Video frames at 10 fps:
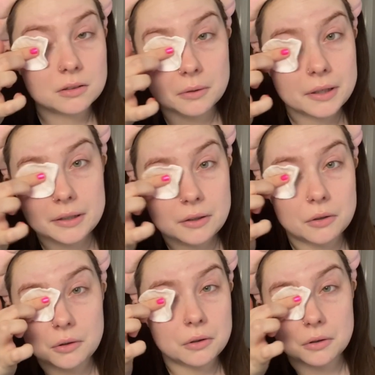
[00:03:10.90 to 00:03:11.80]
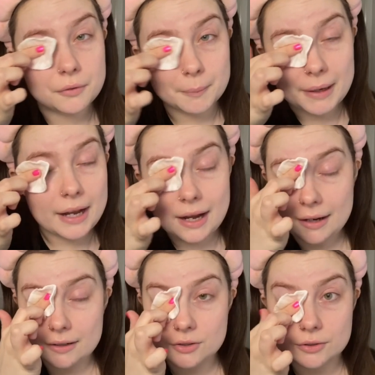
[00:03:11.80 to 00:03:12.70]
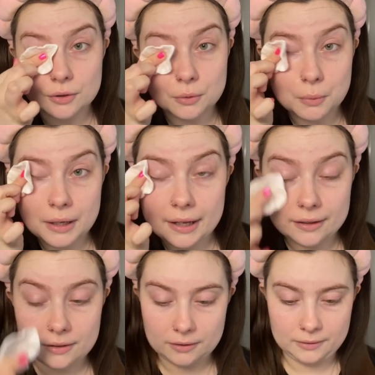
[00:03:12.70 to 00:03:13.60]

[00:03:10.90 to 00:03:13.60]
quickly go over my eyelashes as well.